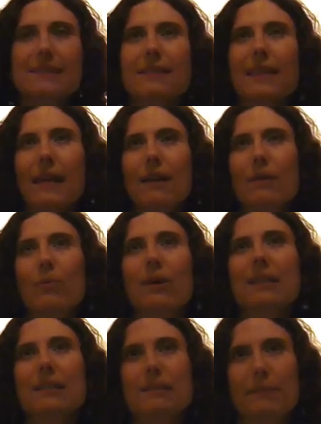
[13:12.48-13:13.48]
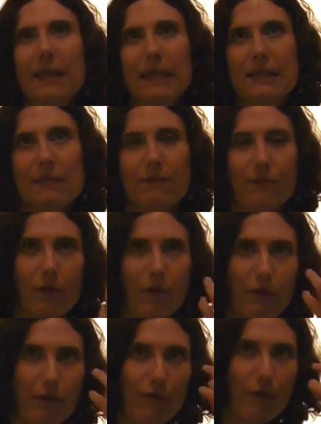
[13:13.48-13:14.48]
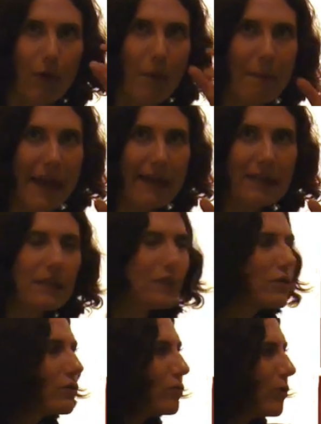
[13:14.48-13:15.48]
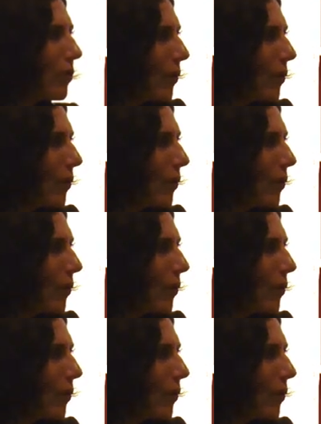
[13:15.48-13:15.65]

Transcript: think what it means for a man to